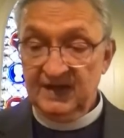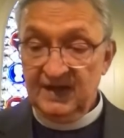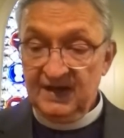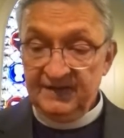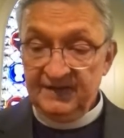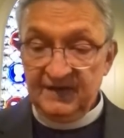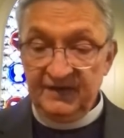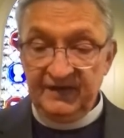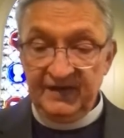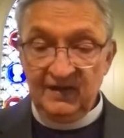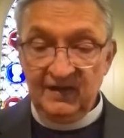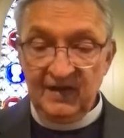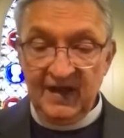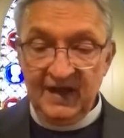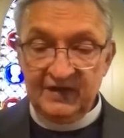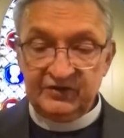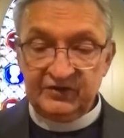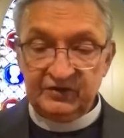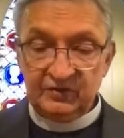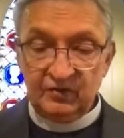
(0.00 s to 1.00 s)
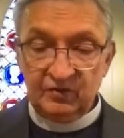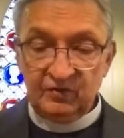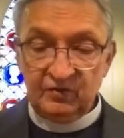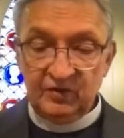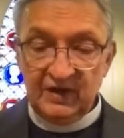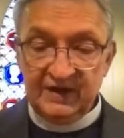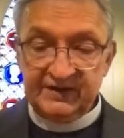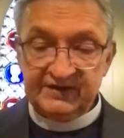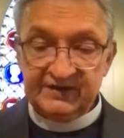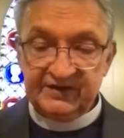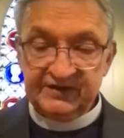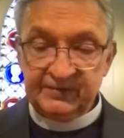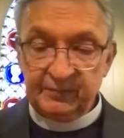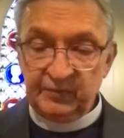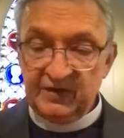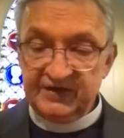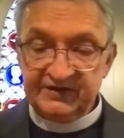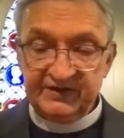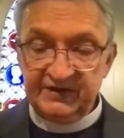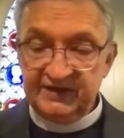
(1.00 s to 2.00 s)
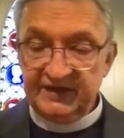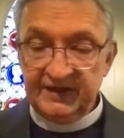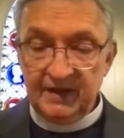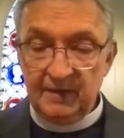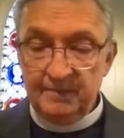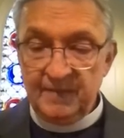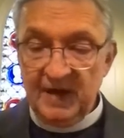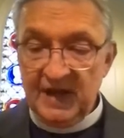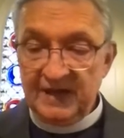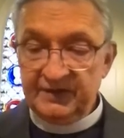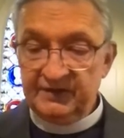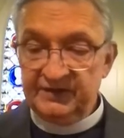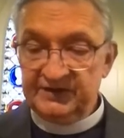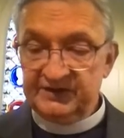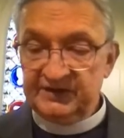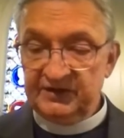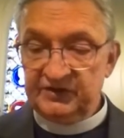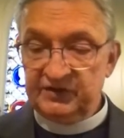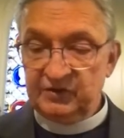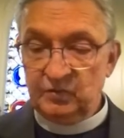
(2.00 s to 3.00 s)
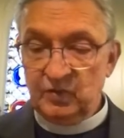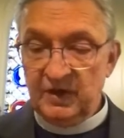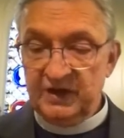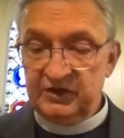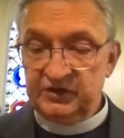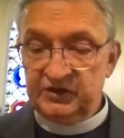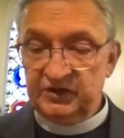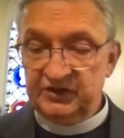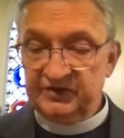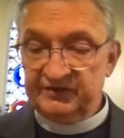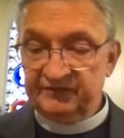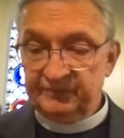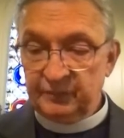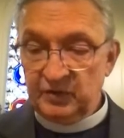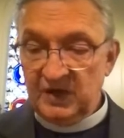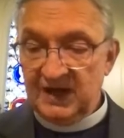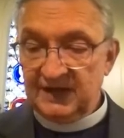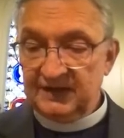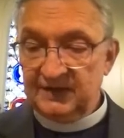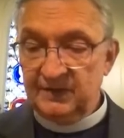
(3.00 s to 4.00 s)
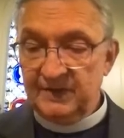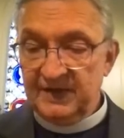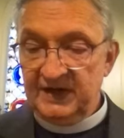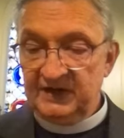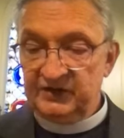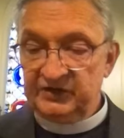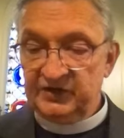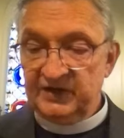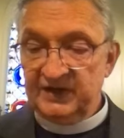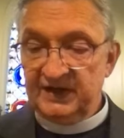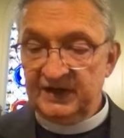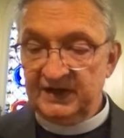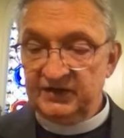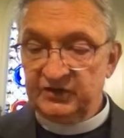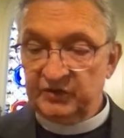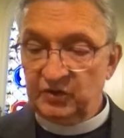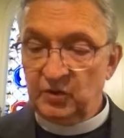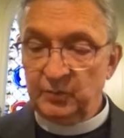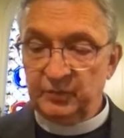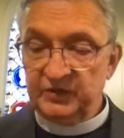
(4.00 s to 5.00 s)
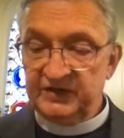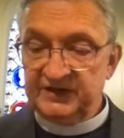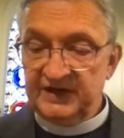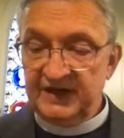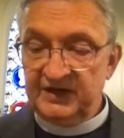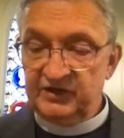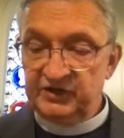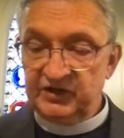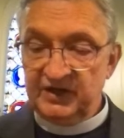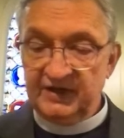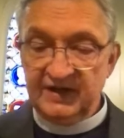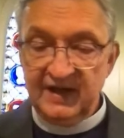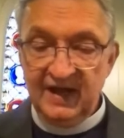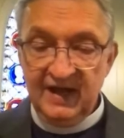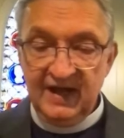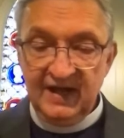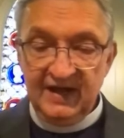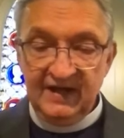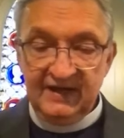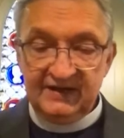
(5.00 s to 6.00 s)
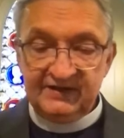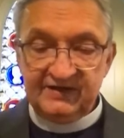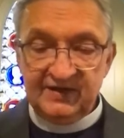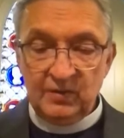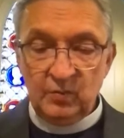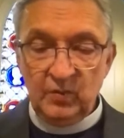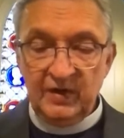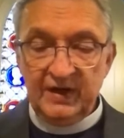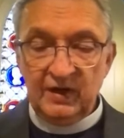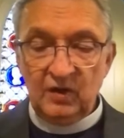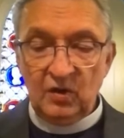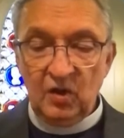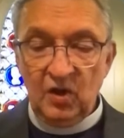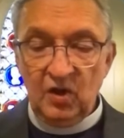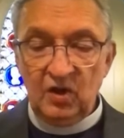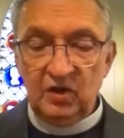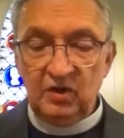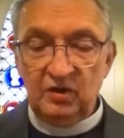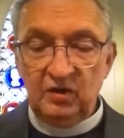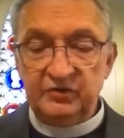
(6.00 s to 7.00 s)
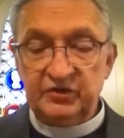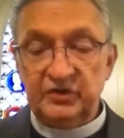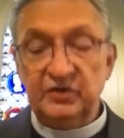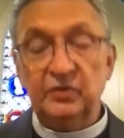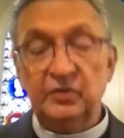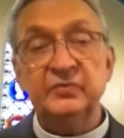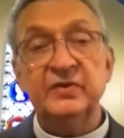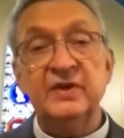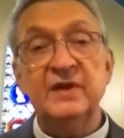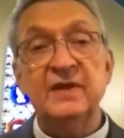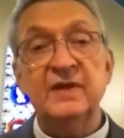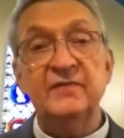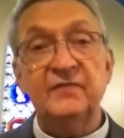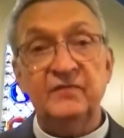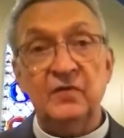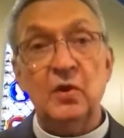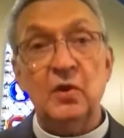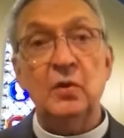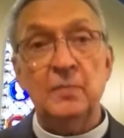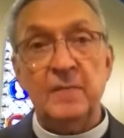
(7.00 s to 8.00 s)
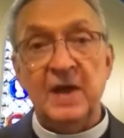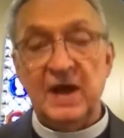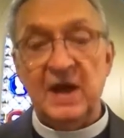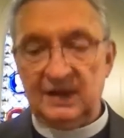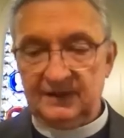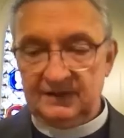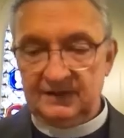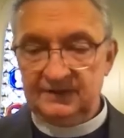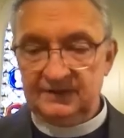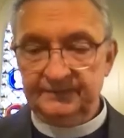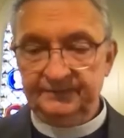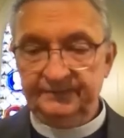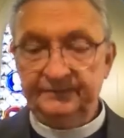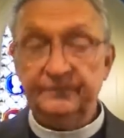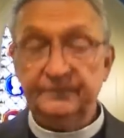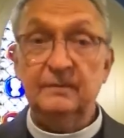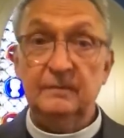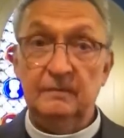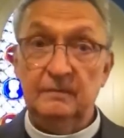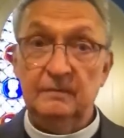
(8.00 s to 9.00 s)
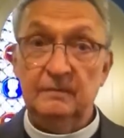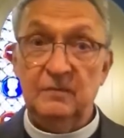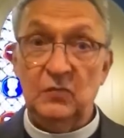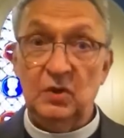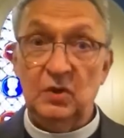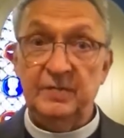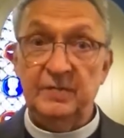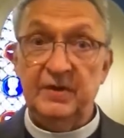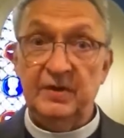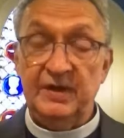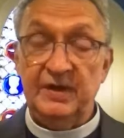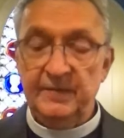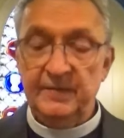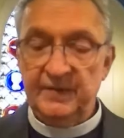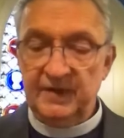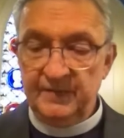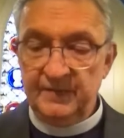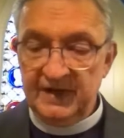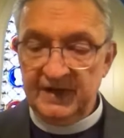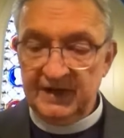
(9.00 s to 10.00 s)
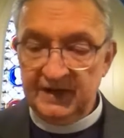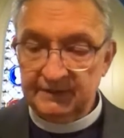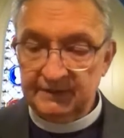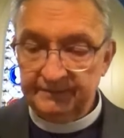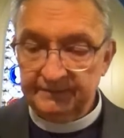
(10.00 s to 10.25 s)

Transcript: The theological crisis present in our modern situations of proclamation and interpretation is that we are all children of Feuerbach." More about him in a minute.